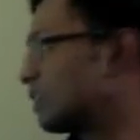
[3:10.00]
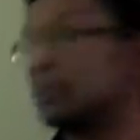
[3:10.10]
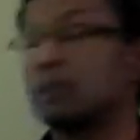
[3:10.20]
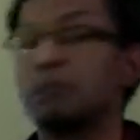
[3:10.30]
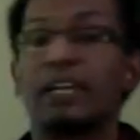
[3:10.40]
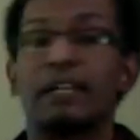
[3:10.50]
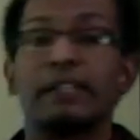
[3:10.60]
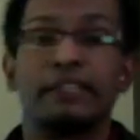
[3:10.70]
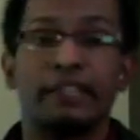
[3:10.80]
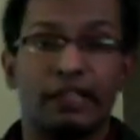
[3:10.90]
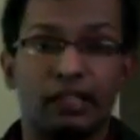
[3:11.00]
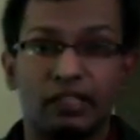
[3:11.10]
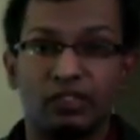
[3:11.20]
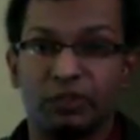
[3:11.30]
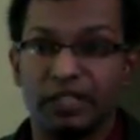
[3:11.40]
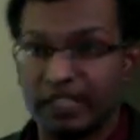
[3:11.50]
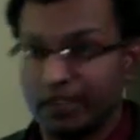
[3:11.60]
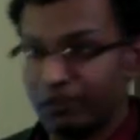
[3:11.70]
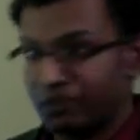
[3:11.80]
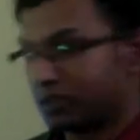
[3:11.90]
by conducting consumer
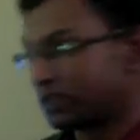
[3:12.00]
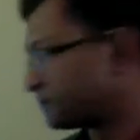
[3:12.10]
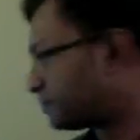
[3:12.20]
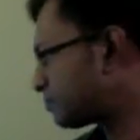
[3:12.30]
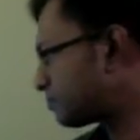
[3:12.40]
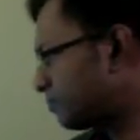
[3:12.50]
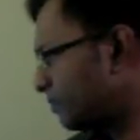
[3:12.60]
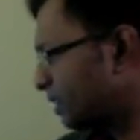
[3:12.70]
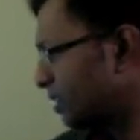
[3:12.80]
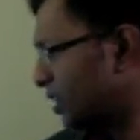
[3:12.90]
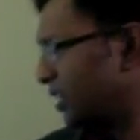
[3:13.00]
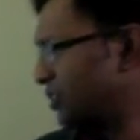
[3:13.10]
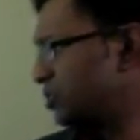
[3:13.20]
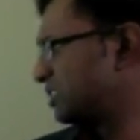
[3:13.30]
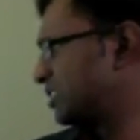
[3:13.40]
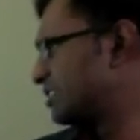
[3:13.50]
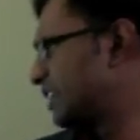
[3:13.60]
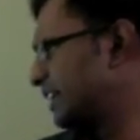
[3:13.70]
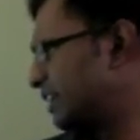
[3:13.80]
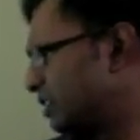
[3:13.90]
interviews. Using this
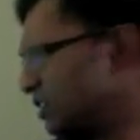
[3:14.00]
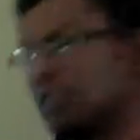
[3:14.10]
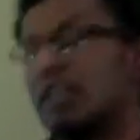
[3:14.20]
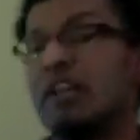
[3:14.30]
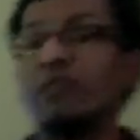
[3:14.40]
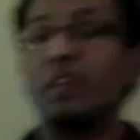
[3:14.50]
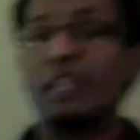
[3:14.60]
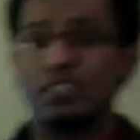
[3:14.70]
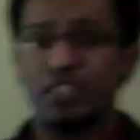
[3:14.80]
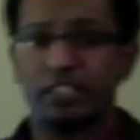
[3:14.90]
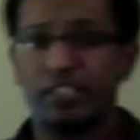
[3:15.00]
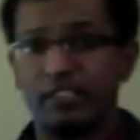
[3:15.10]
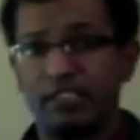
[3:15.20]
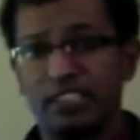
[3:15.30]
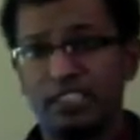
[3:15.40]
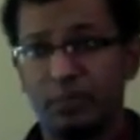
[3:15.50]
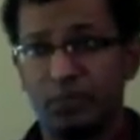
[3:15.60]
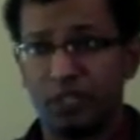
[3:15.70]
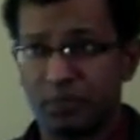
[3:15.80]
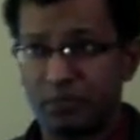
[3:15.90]
data, we constructed 16 product
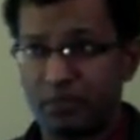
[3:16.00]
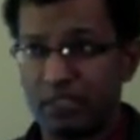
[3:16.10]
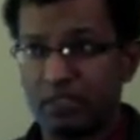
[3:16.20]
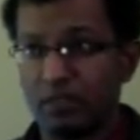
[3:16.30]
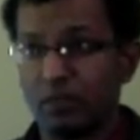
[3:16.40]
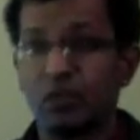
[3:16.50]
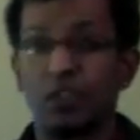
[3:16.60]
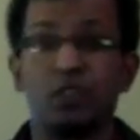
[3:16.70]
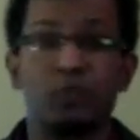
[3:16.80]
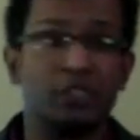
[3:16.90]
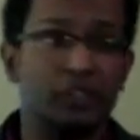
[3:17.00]
profiles, which were grouped into